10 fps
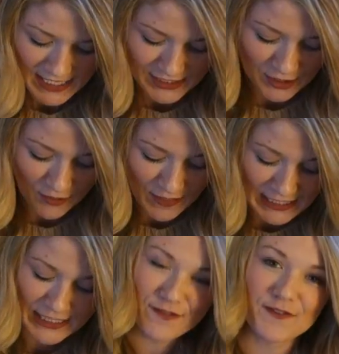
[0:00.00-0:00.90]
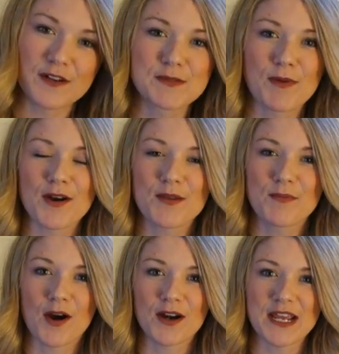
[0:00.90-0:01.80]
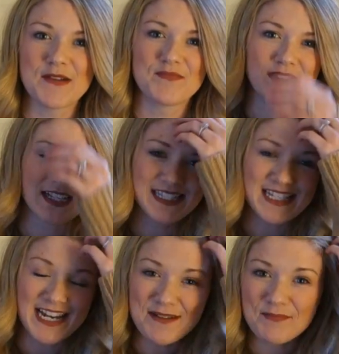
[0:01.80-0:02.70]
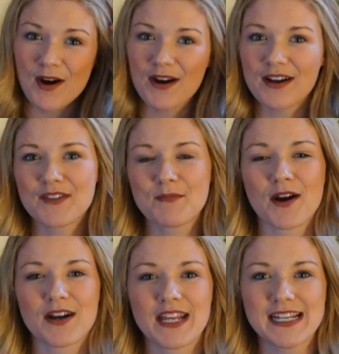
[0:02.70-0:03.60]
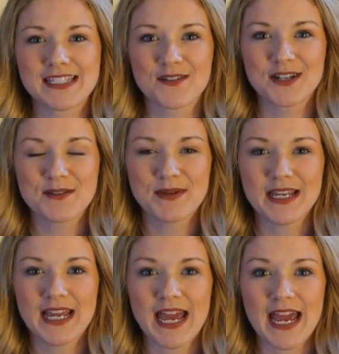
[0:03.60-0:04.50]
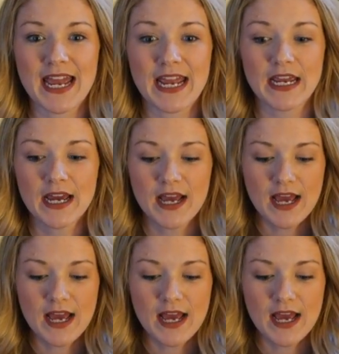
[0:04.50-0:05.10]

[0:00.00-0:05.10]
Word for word: So that's the first part of the party. The second part of the party is going to be a